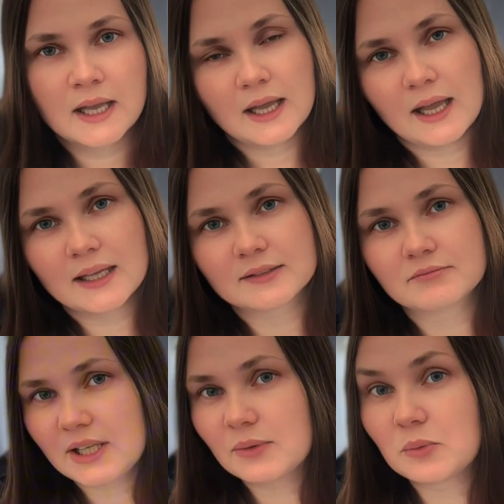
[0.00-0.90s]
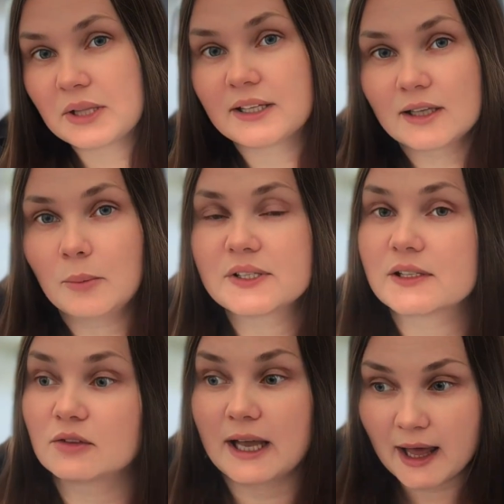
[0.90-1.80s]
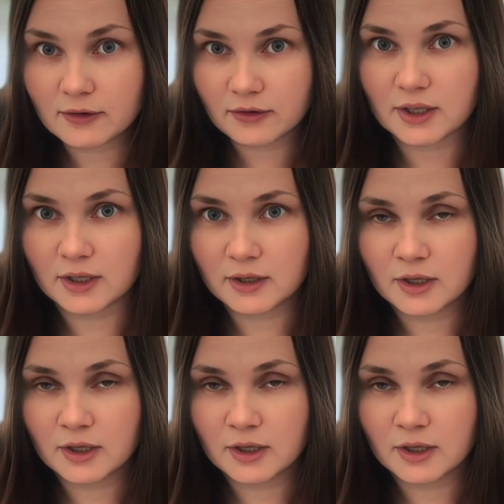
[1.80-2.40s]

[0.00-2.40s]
And even when the numbers look healthy,